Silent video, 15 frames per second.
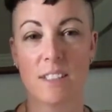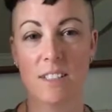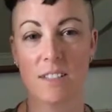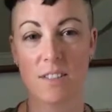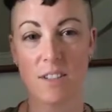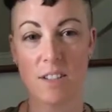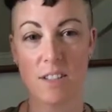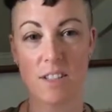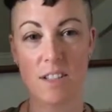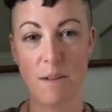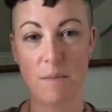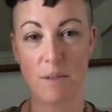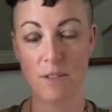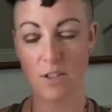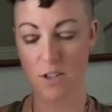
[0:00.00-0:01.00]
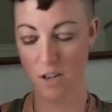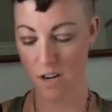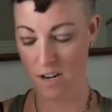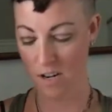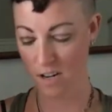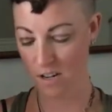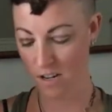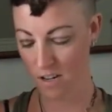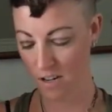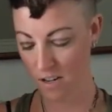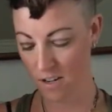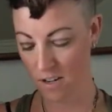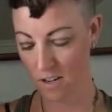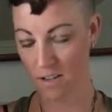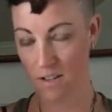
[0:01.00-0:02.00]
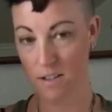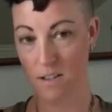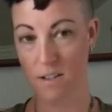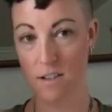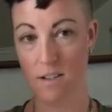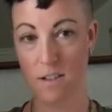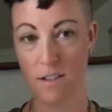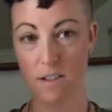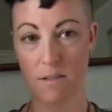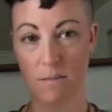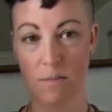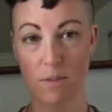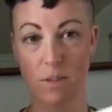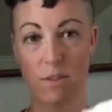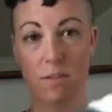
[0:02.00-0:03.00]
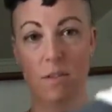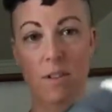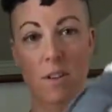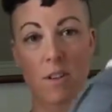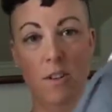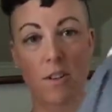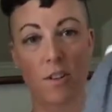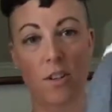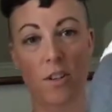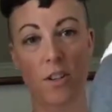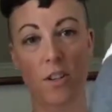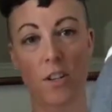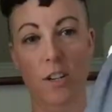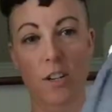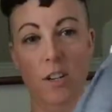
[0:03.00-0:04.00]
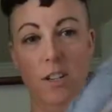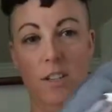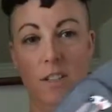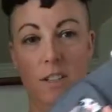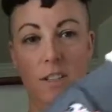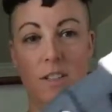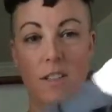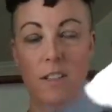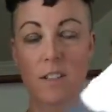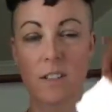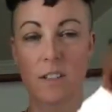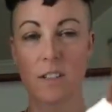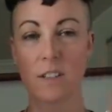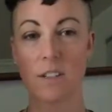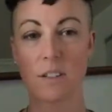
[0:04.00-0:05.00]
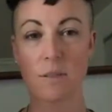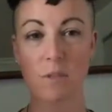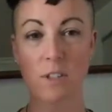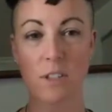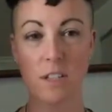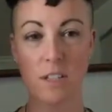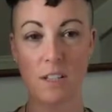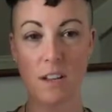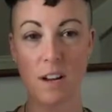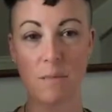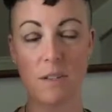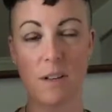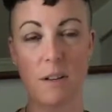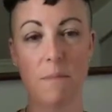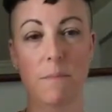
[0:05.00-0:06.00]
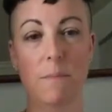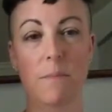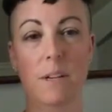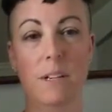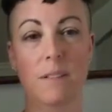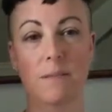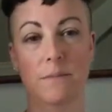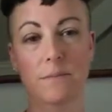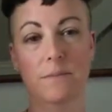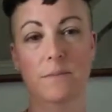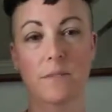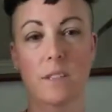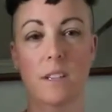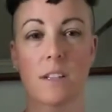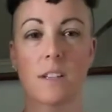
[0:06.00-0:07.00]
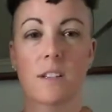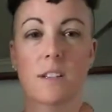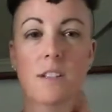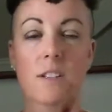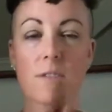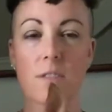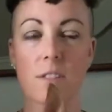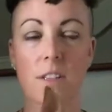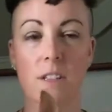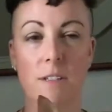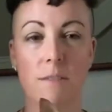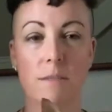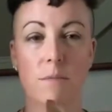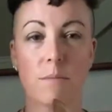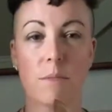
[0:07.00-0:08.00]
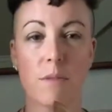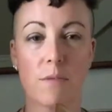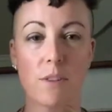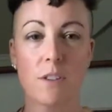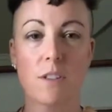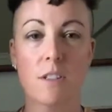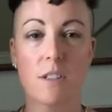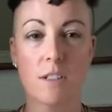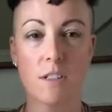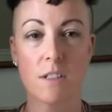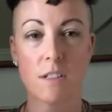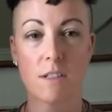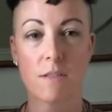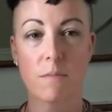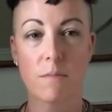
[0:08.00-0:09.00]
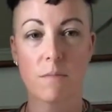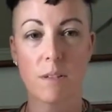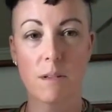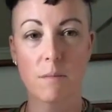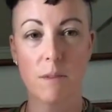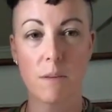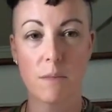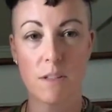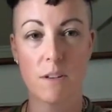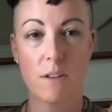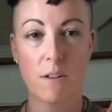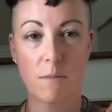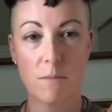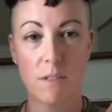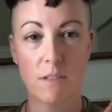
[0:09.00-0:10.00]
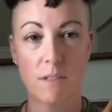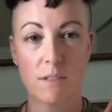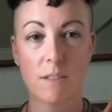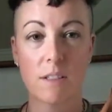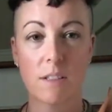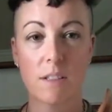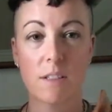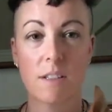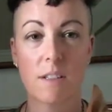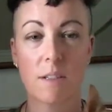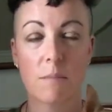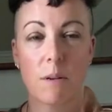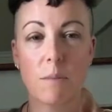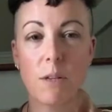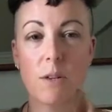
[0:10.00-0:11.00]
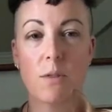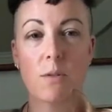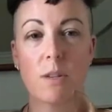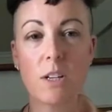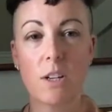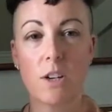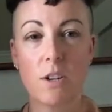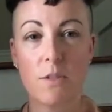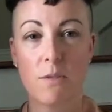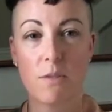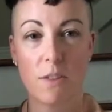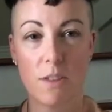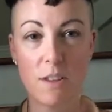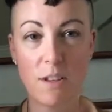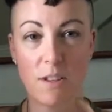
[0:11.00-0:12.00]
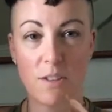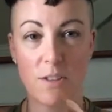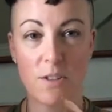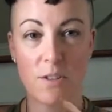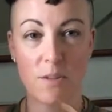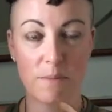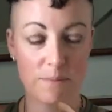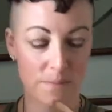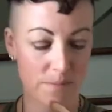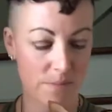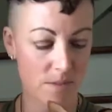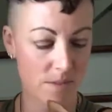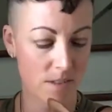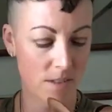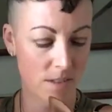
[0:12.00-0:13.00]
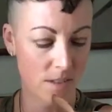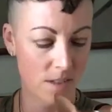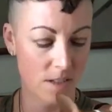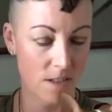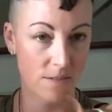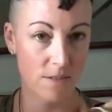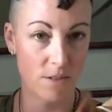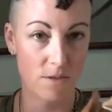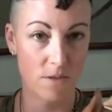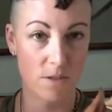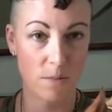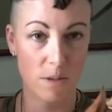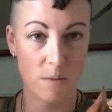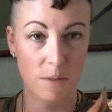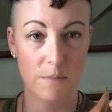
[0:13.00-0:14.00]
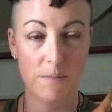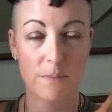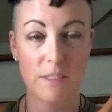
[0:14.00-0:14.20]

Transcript: So she's demonstrating her awesome little thunder shirt, which does help some, but she really prefers to just be in mommy's arms and mommy holding her through the thunderstorm. Yeah, don't you, baby?